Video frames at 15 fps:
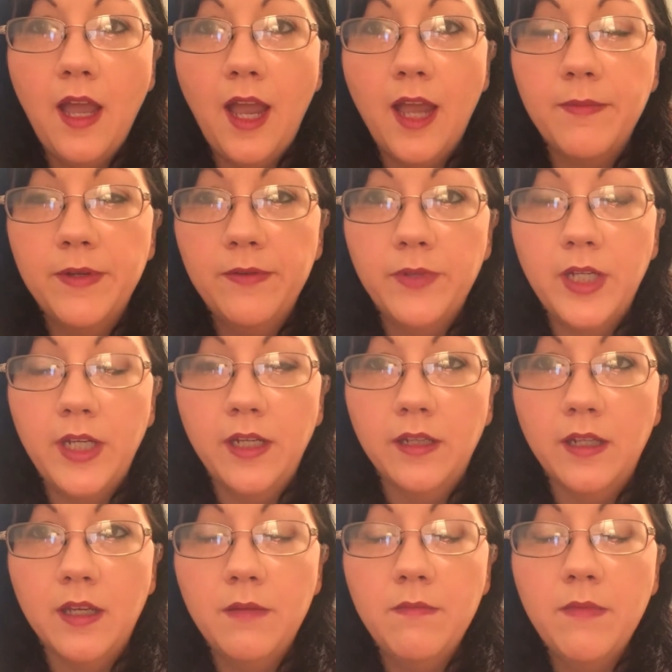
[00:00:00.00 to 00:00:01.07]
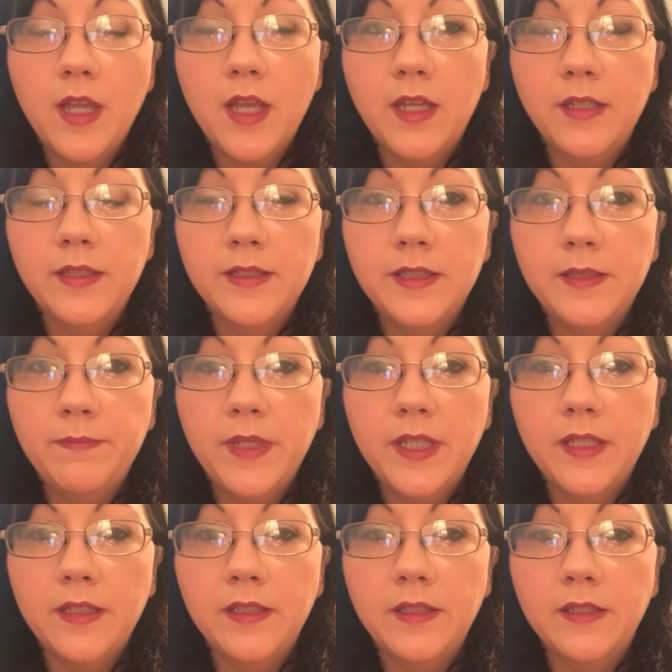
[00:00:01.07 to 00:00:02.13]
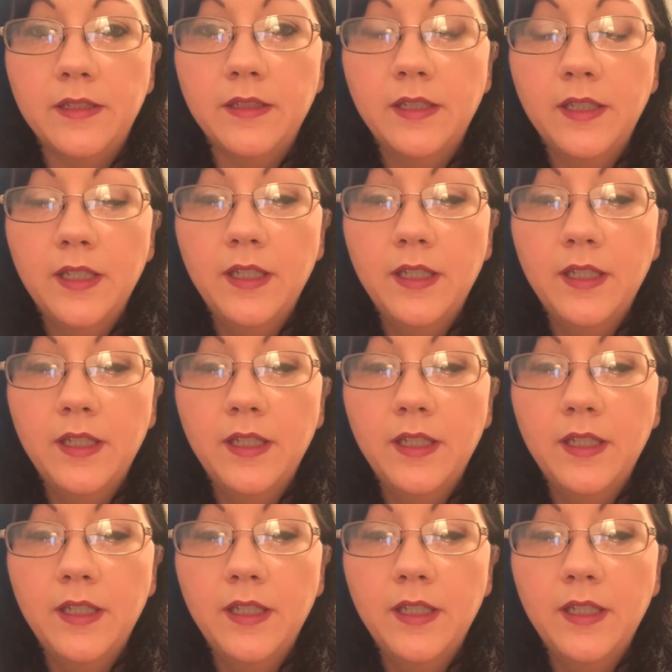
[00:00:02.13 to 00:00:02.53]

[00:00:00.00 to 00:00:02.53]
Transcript: I've been reading them, and it's been,